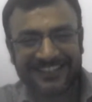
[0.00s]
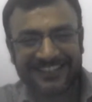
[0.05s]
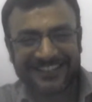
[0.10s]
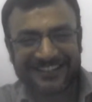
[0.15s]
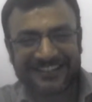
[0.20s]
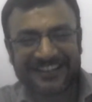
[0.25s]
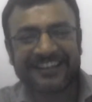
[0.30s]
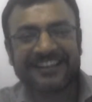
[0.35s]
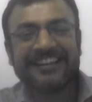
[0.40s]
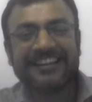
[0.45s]

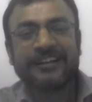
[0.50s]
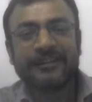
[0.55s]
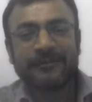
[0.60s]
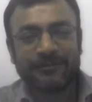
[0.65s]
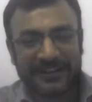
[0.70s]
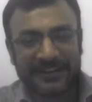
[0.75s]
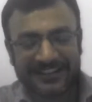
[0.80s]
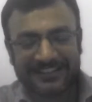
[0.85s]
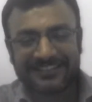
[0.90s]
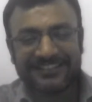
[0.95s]
Okay,
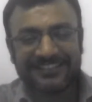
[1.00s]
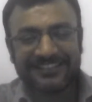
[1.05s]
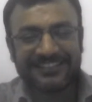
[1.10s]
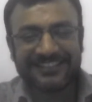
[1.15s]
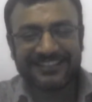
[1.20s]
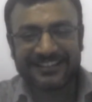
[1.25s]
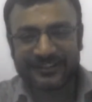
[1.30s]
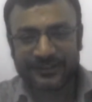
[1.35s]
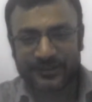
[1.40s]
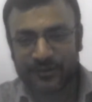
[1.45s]
but
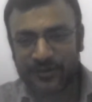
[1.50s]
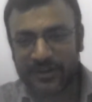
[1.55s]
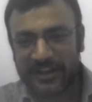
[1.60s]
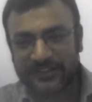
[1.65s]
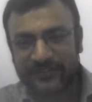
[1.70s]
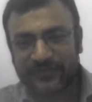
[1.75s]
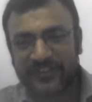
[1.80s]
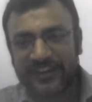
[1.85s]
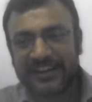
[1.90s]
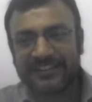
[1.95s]
to
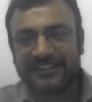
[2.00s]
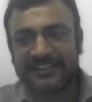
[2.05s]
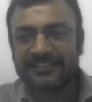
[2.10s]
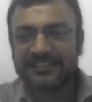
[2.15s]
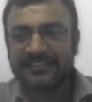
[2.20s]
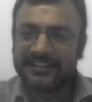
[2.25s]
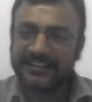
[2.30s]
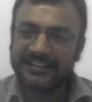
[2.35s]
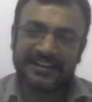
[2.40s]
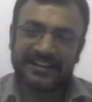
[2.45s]

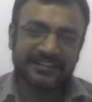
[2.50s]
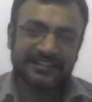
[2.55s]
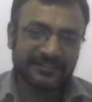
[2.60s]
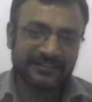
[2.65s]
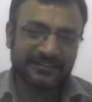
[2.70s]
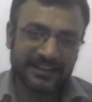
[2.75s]
explain it,